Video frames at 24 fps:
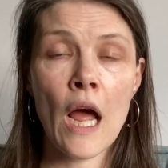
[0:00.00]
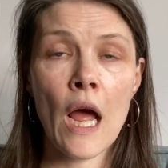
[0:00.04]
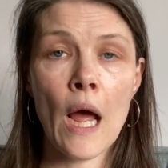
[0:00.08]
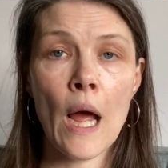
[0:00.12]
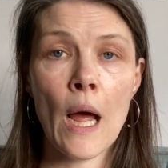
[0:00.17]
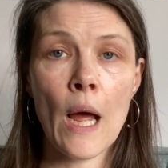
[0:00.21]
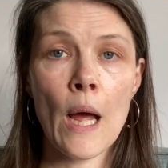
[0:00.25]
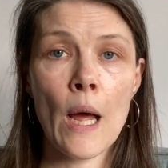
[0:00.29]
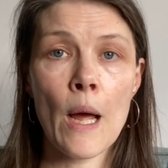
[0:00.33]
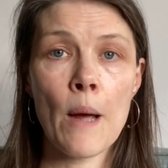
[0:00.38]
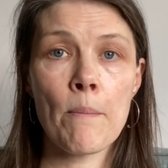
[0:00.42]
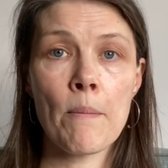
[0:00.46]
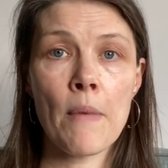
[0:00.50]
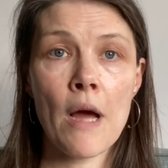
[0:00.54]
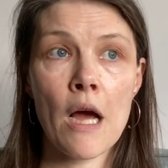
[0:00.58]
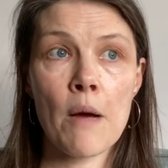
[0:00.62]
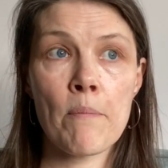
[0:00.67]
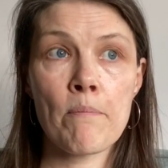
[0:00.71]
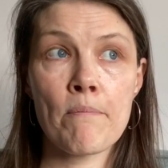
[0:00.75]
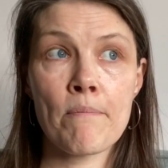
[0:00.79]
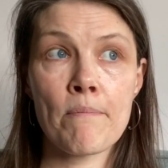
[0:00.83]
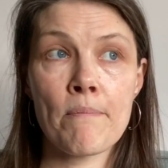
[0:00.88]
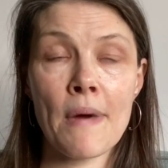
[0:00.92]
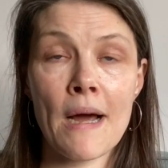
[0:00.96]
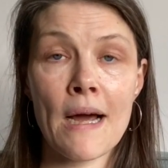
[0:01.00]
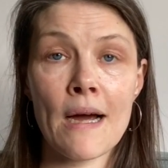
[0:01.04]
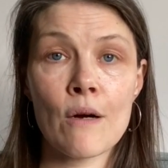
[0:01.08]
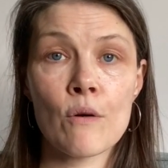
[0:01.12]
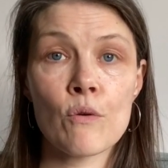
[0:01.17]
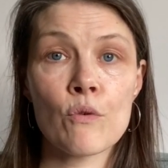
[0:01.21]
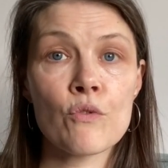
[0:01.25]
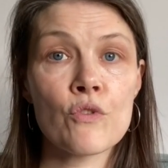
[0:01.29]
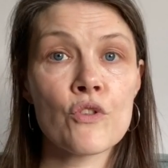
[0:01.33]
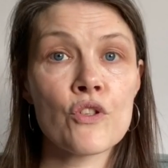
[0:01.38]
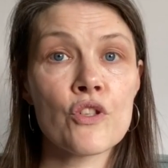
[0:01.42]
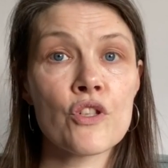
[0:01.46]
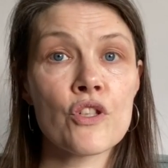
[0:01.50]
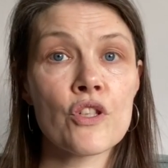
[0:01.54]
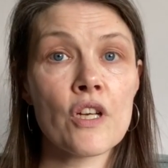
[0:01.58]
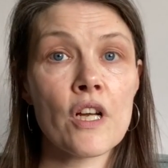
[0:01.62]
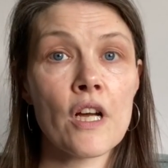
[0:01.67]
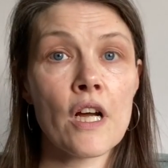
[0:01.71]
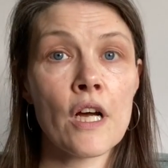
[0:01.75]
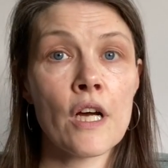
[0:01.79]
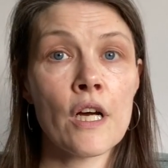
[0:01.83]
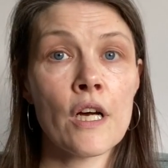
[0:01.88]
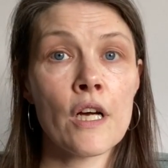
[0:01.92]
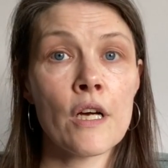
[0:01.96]
about
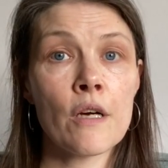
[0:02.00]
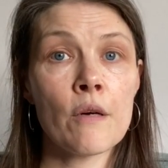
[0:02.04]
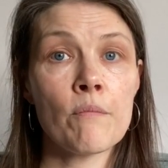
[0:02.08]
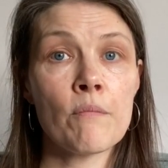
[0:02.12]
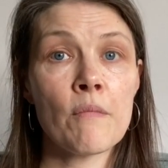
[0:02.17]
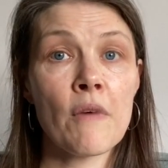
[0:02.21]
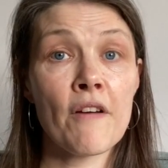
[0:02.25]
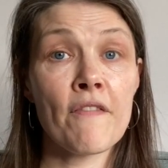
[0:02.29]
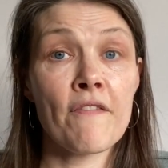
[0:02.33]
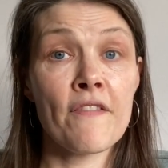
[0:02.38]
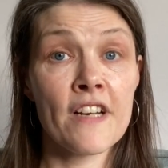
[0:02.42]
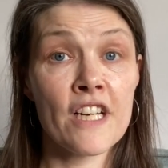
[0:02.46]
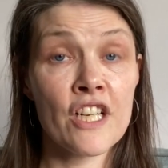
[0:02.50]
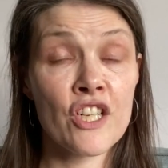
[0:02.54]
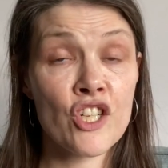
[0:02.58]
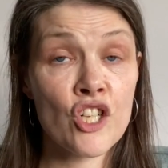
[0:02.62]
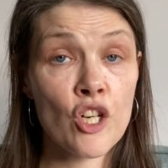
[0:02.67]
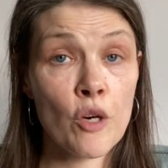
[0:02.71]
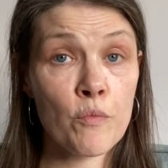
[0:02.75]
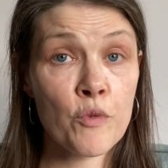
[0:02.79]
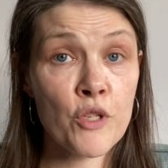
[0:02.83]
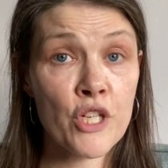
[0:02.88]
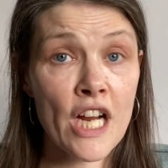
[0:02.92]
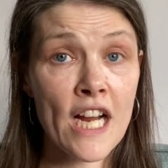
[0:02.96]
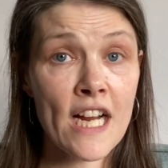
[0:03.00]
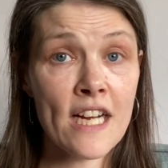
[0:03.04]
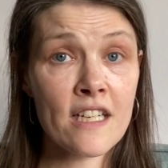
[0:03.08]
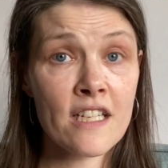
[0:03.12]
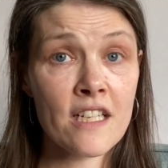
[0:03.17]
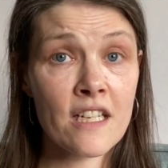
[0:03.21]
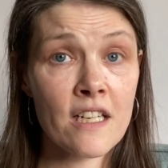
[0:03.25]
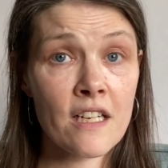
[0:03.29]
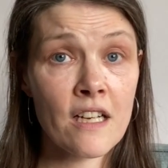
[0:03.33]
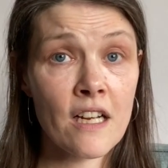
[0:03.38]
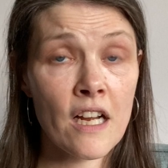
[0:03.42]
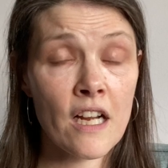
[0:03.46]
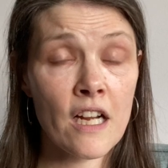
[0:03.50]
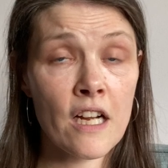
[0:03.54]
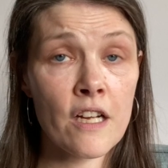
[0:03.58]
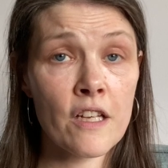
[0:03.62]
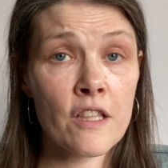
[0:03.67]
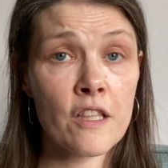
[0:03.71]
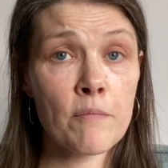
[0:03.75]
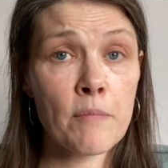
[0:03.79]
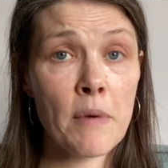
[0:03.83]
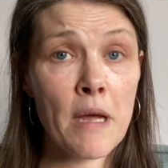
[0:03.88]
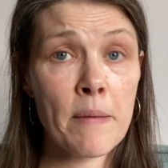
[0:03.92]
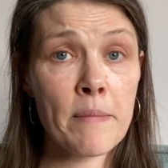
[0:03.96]
a finished object,
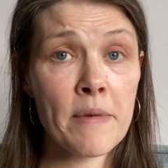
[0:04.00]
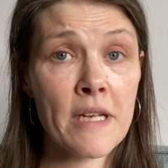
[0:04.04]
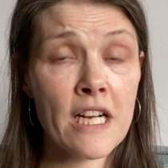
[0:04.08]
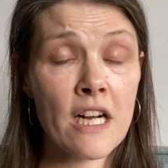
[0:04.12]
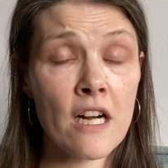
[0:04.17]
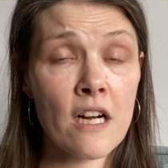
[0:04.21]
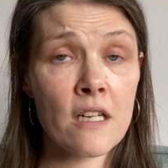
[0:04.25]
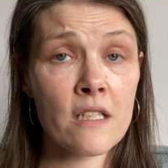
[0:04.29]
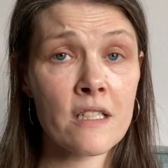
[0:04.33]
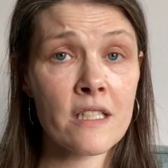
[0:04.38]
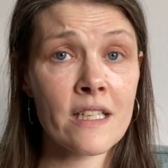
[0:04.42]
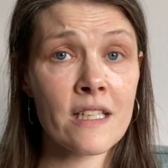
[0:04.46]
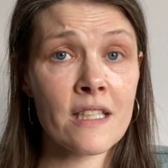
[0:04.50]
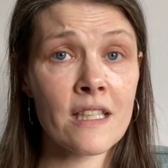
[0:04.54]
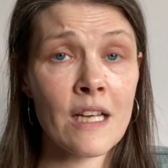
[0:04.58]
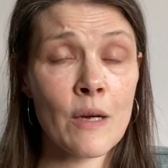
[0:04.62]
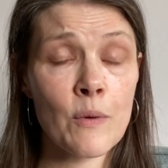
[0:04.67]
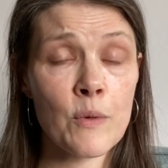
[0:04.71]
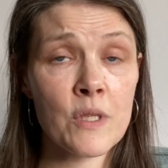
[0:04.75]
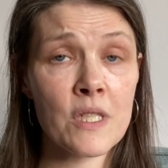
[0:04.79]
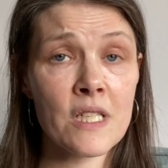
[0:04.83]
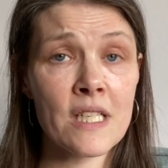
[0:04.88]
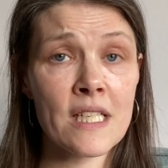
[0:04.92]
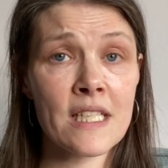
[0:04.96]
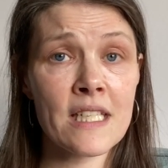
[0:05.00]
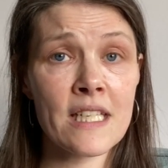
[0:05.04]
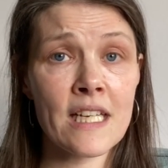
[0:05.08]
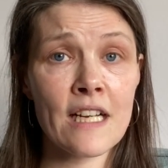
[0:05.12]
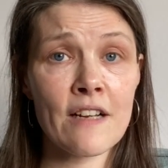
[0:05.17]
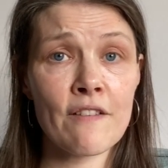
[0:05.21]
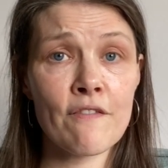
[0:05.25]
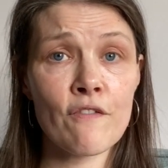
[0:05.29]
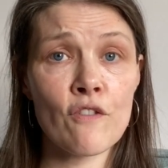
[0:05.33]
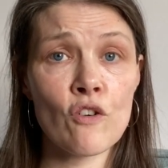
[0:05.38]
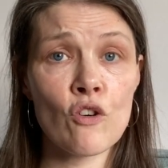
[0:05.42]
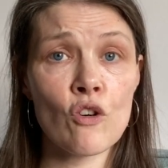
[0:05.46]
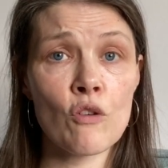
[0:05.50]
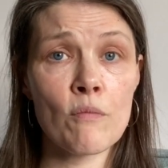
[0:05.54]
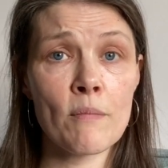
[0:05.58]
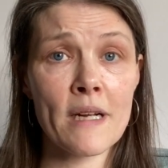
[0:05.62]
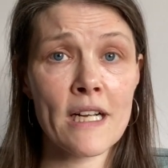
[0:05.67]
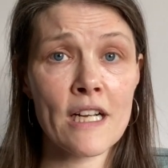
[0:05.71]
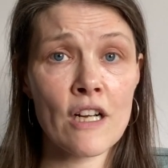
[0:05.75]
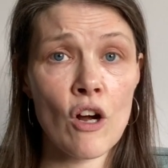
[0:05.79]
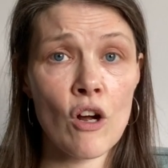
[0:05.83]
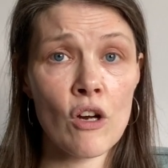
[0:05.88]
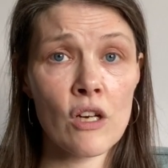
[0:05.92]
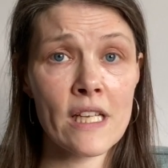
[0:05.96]
the baby cardigan that was knitting for my
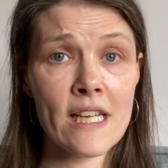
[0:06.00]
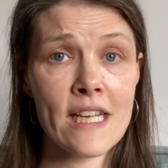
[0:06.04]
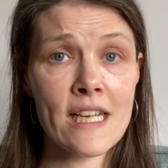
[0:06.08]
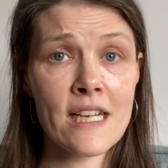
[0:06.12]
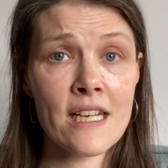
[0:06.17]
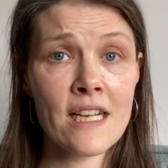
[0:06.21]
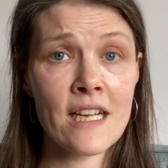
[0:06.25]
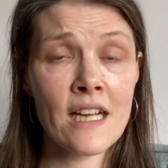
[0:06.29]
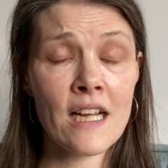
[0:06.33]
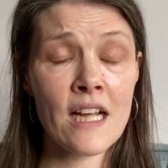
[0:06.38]
colleague,